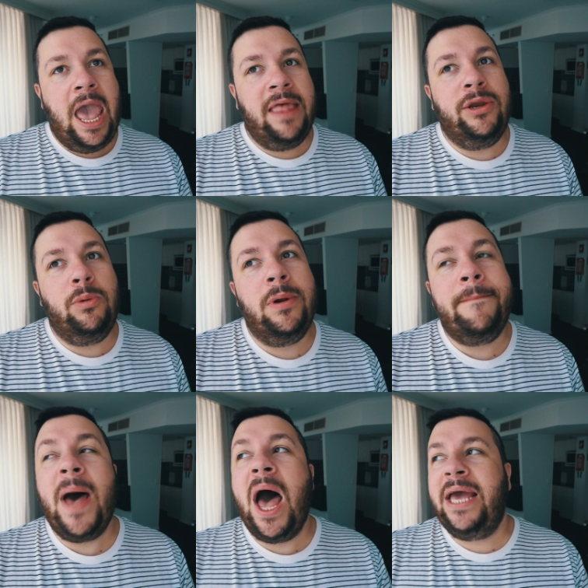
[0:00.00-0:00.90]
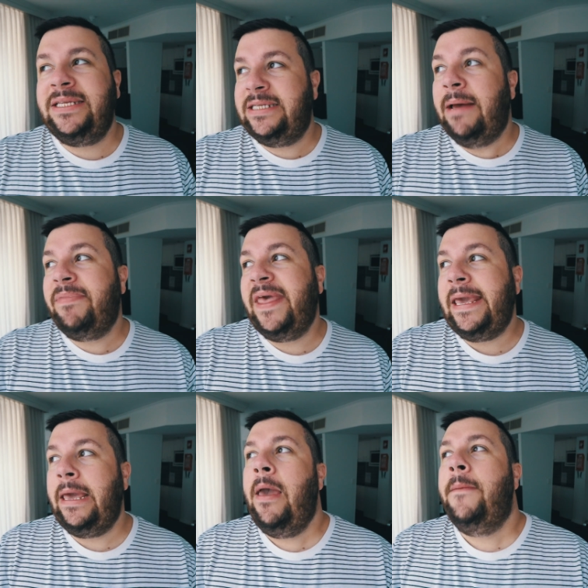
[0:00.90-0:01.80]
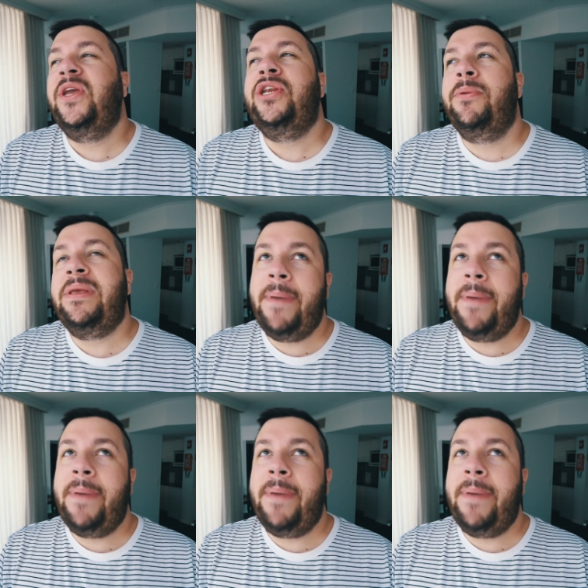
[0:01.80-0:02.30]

and then you want to buy something, but you don't want